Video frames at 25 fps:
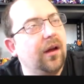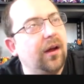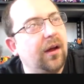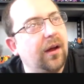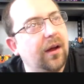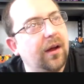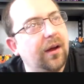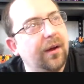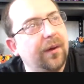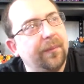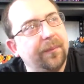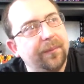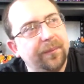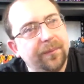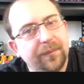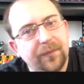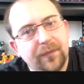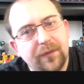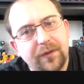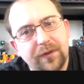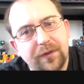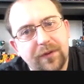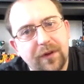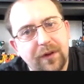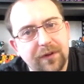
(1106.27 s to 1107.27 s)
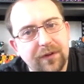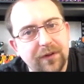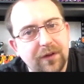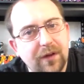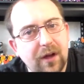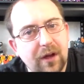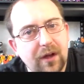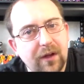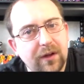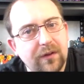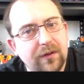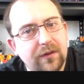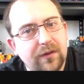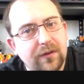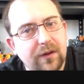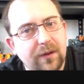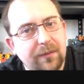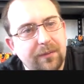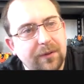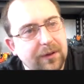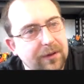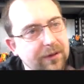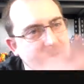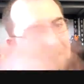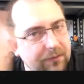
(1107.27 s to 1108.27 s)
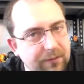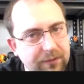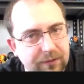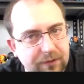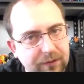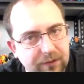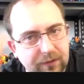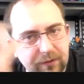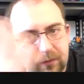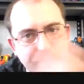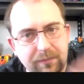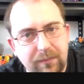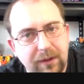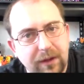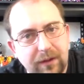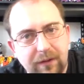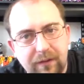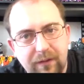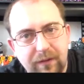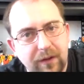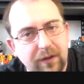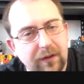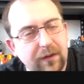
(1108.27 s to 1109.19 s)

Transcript: uh, uh, stunticons. I mean, that would just make